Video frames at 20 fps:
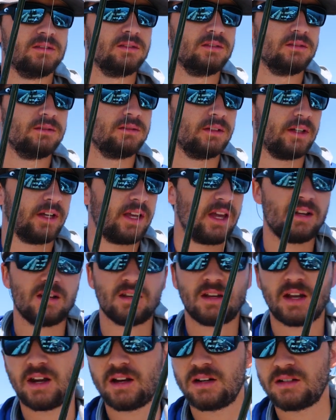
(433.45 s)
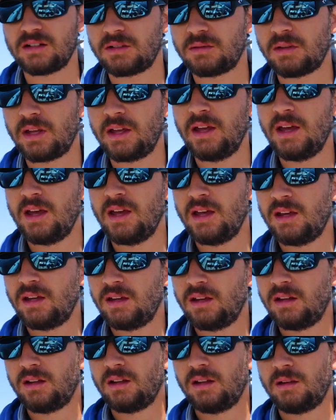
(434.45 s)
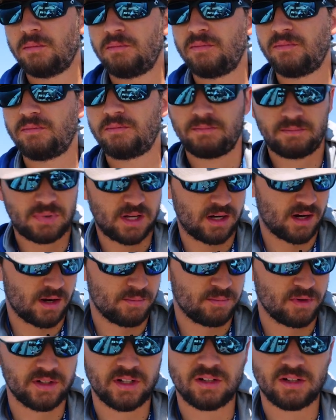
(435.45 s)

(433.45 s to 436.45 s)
And again, you kind of just pick up